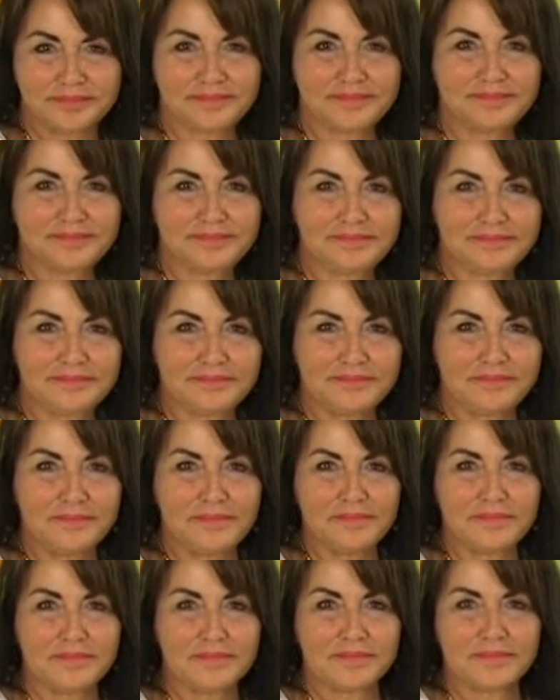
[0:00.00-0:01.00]

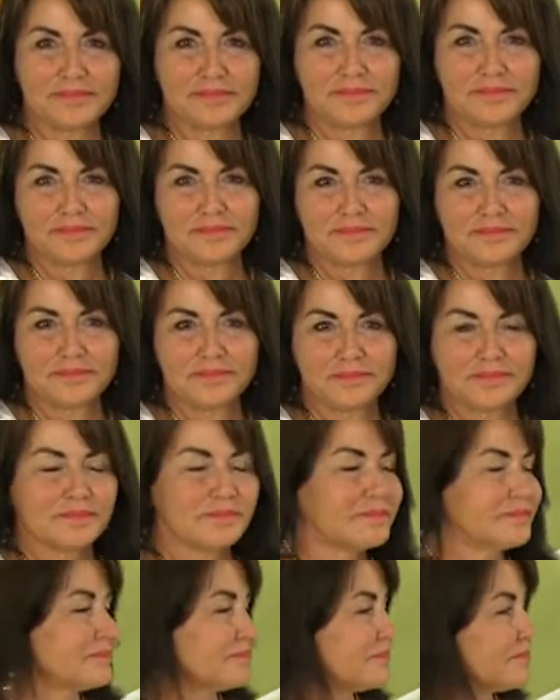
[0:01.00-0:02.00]

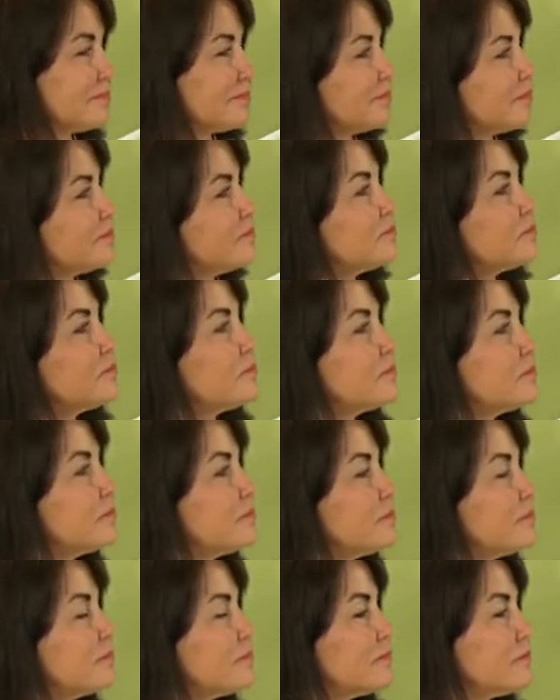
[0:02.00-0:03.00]

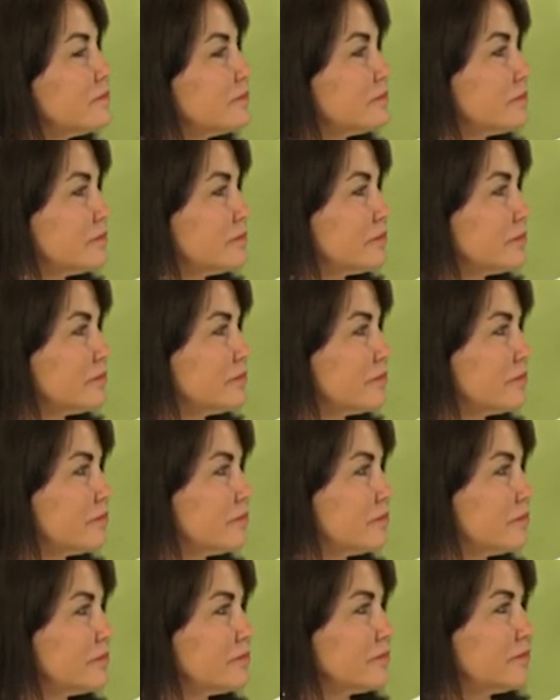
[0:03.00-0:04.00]

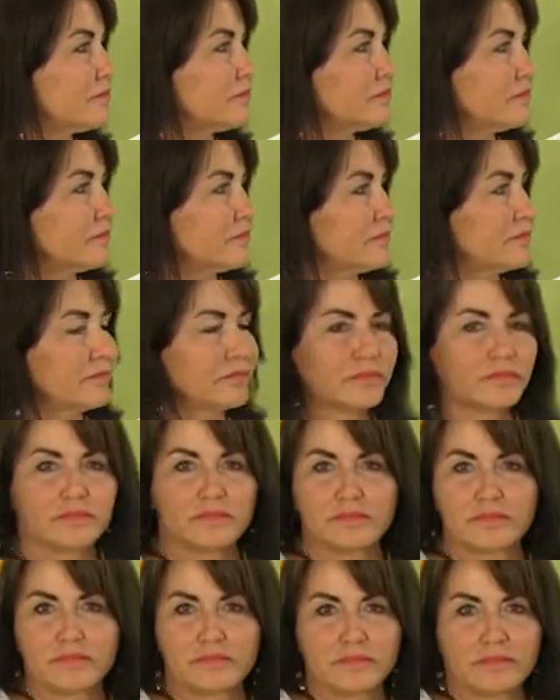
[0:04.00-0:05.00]

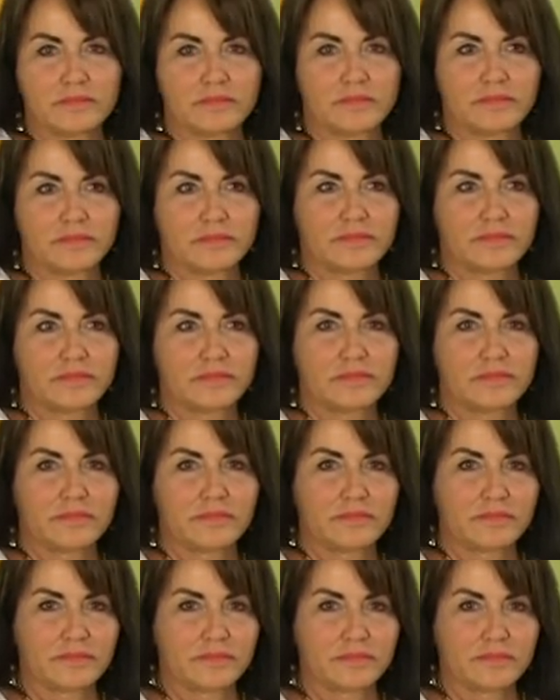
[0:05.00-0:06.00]

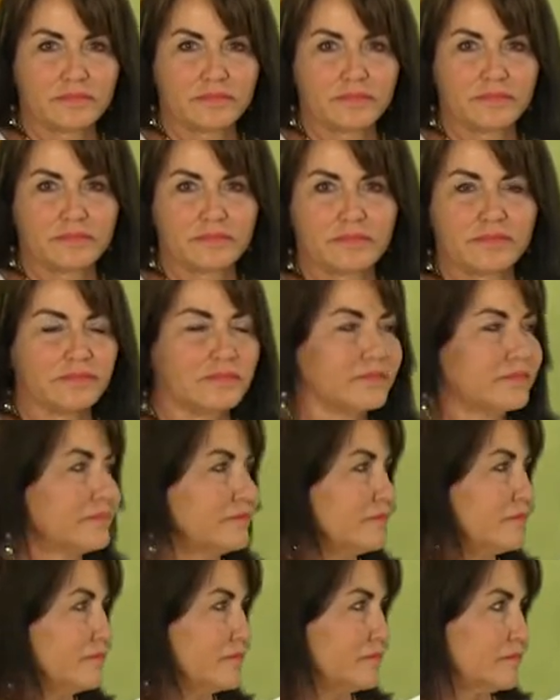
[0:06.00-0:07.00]

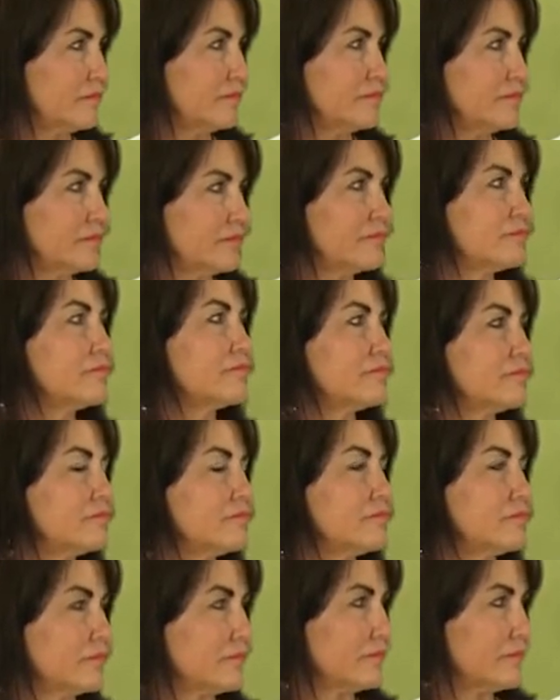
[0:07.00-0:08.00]

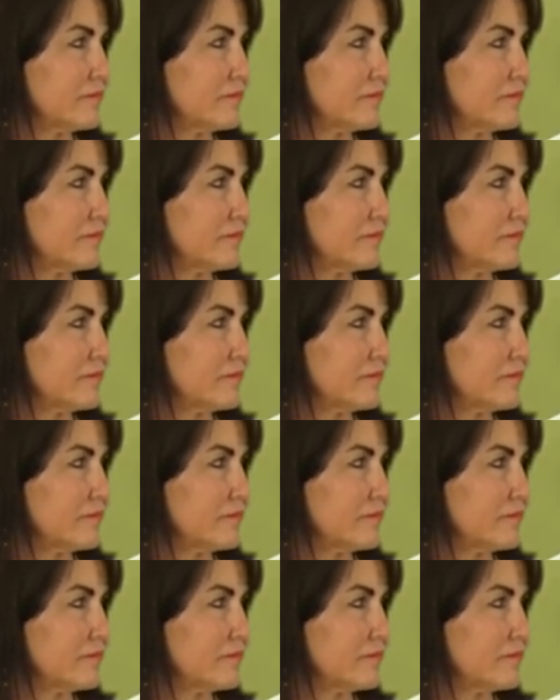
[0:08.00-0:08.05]
[no speech]